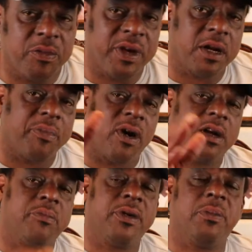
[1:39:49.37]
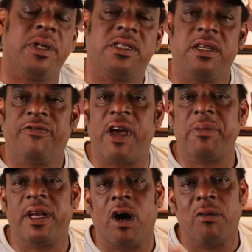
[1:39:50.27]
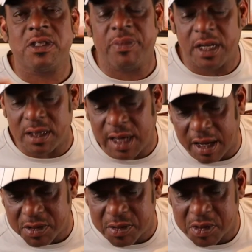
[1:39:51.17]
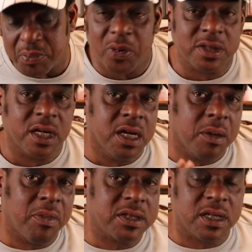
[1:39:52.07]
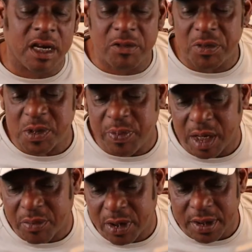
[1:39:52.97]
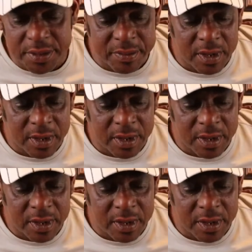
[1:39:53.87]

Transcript: you for being a part of the PBT family and always been in the live stream support. Much love and respect, brother.